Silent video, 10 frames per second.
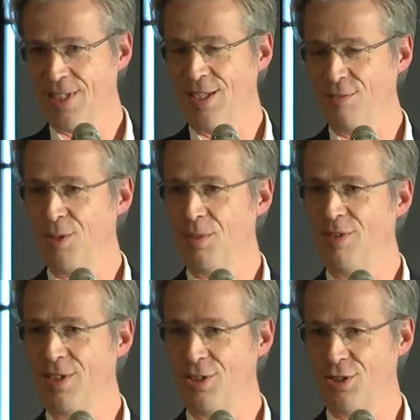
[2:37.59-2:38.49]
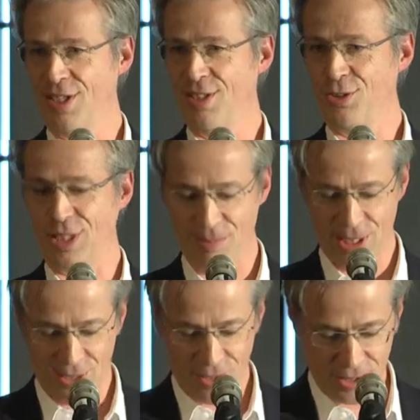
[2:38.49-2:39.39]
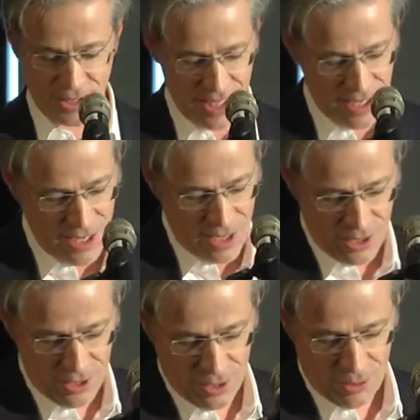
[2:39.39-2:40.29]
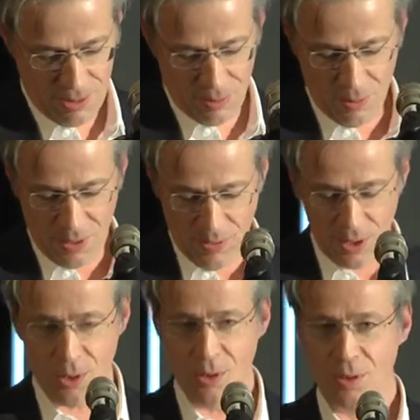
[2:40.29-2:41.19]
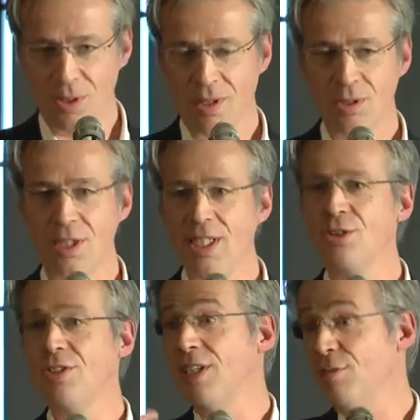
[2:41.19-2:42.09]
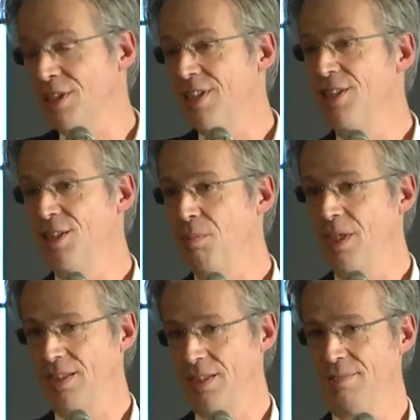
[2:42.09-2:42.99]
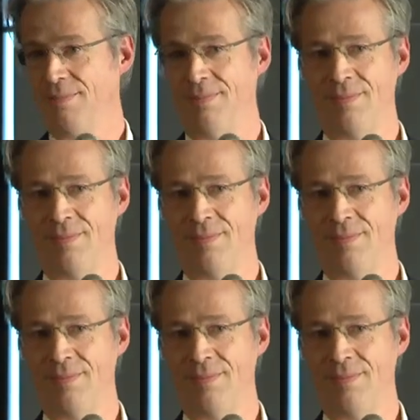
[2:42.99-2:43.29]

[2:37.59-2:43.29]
That will be very challenging because, you know, we want to reach the different disciplines.